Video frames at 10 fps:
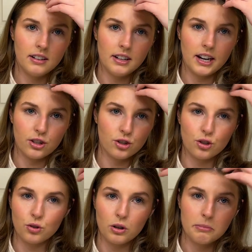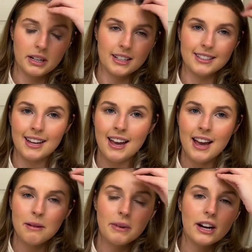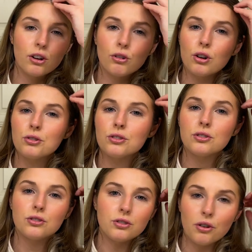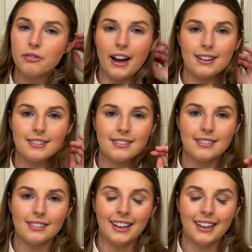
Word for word: extra short because my hair grows so fast.